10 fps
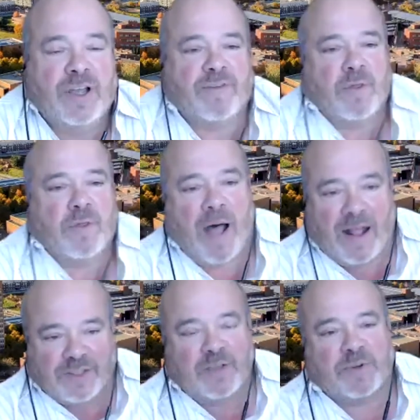from the
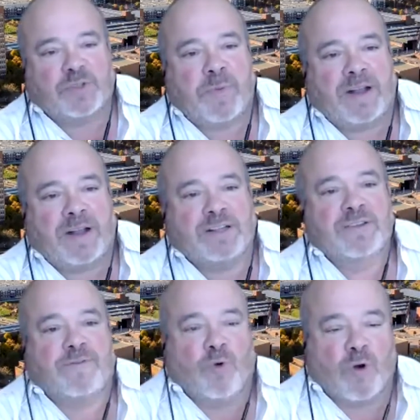policy perspective
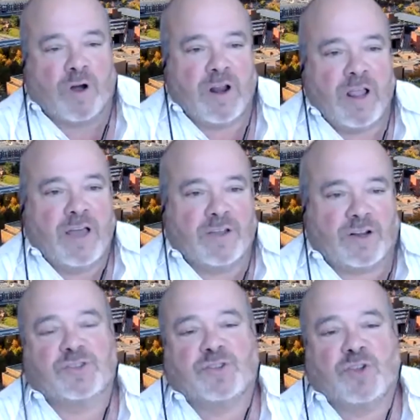for the
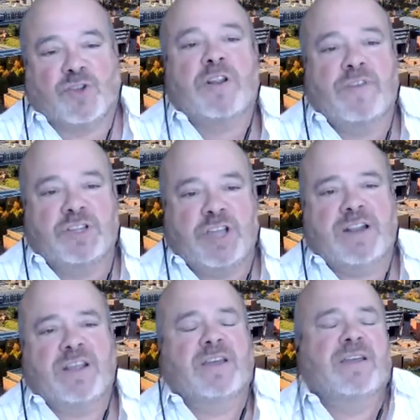conservative
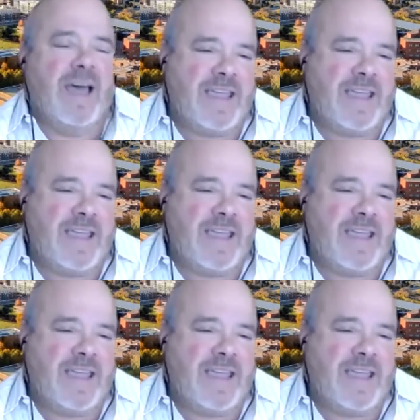agenda?